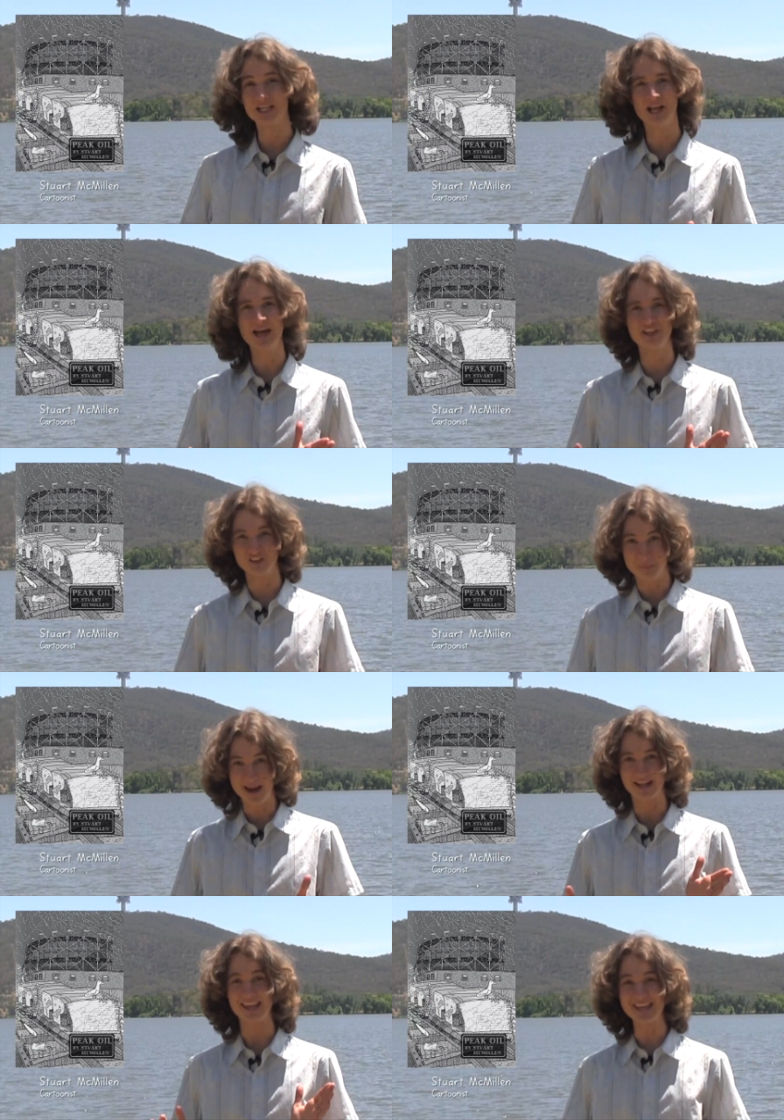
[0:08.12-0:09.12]
glad that you've
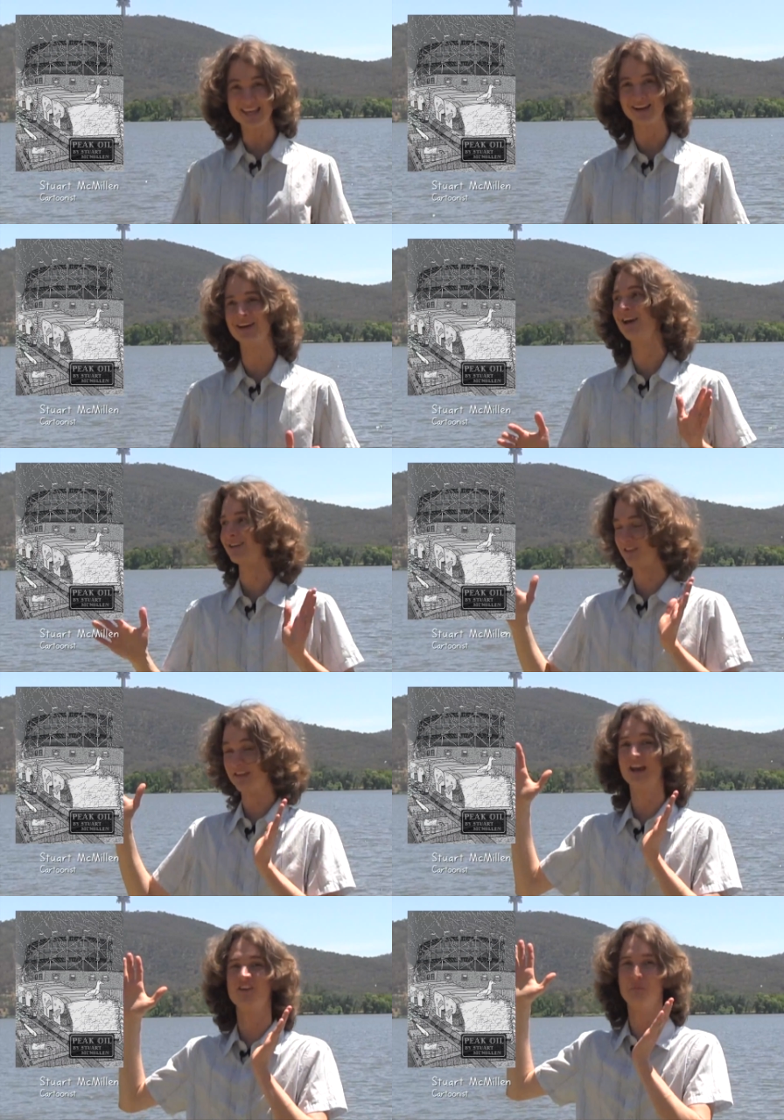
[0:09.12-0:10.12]
made it here to
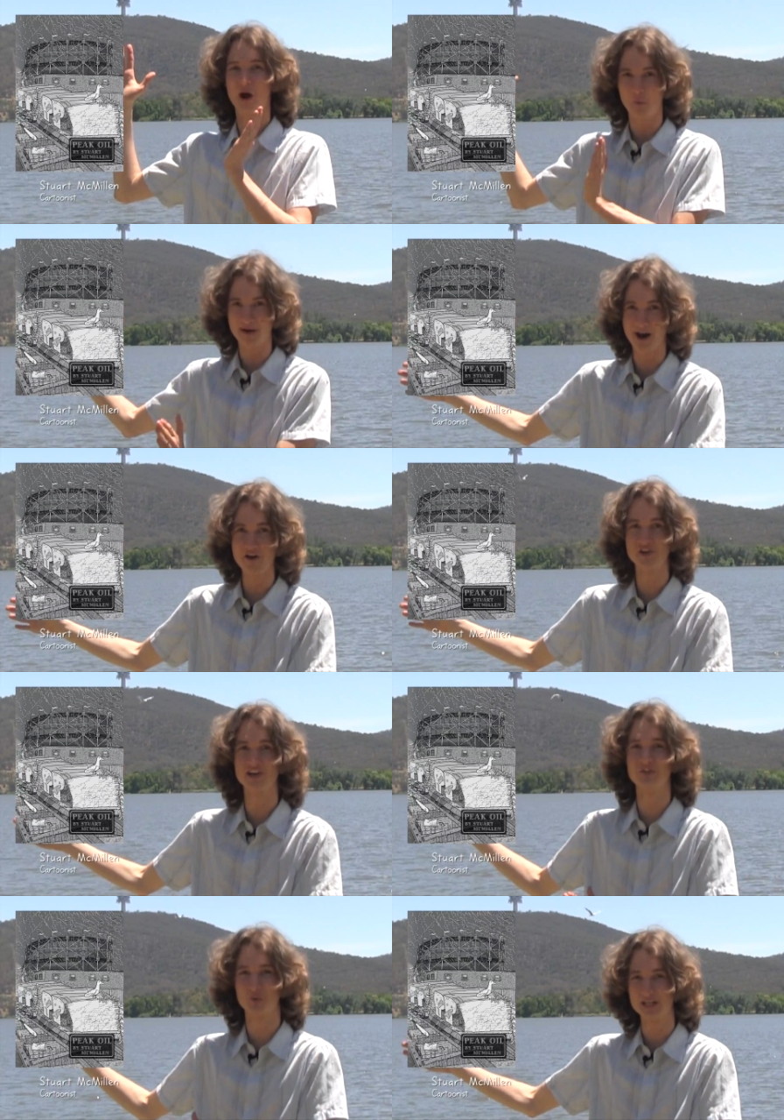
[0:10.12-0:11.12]
the end of my
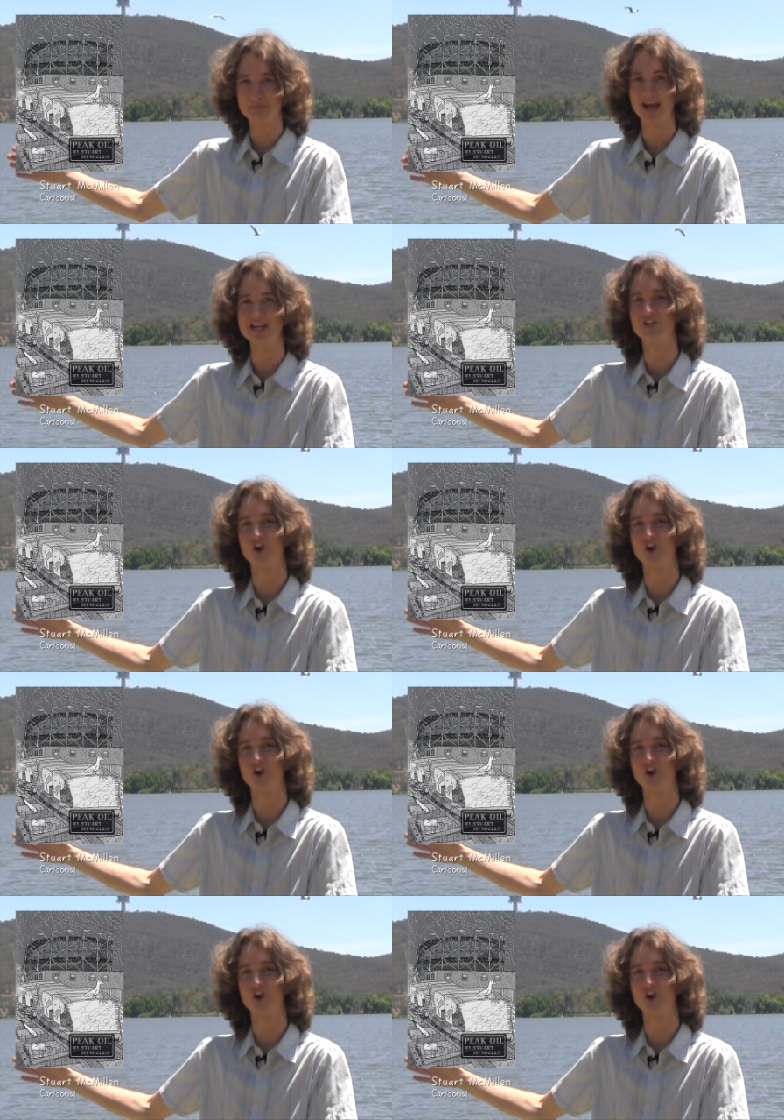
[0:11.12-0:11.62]
120-page